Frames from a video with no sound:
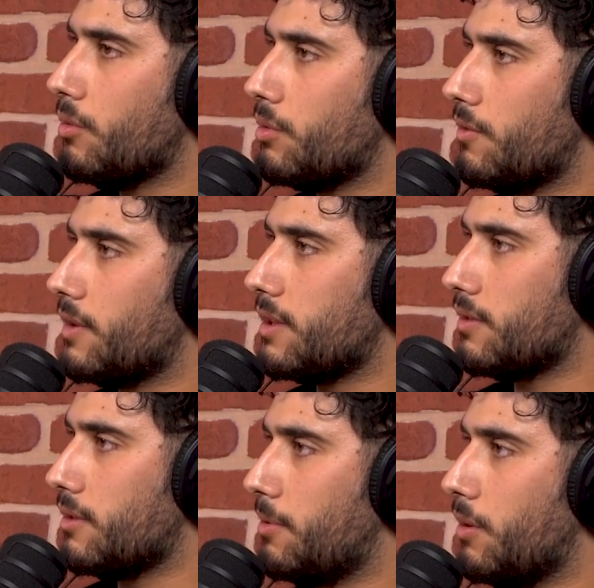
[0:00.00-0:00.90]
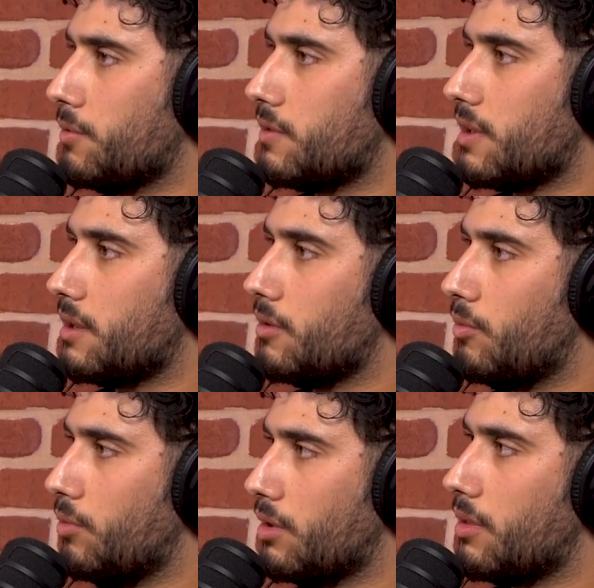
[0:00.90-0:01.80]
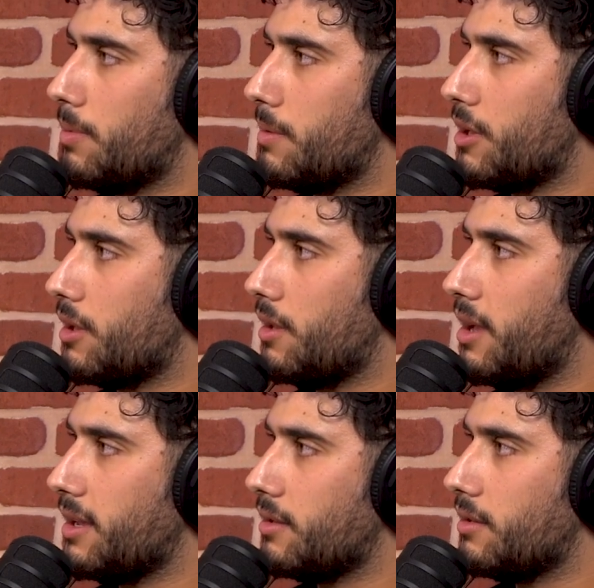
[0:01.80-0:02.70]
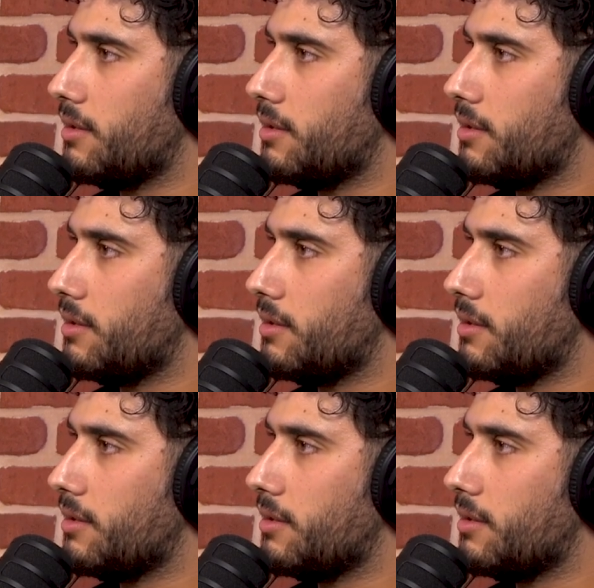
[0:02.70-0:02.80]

When your finger's on the pulse, you're thinking, what are the people going to like?